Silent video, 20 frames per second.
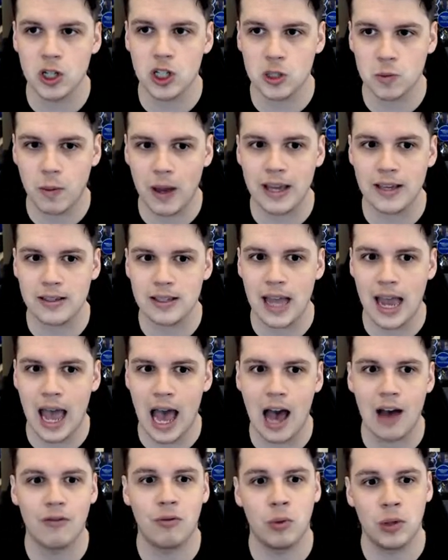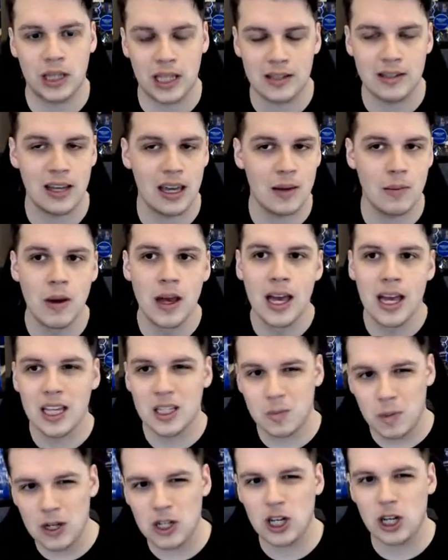space they have with the team,
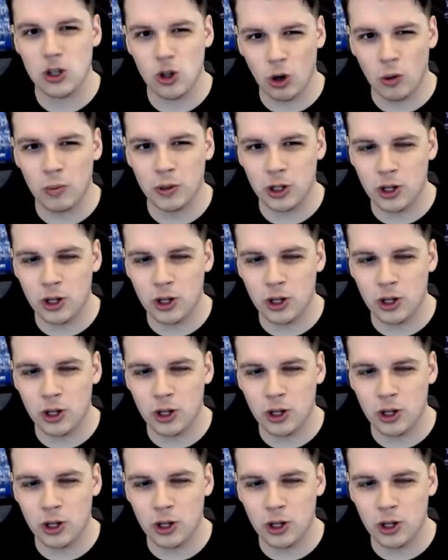especially Dortmund,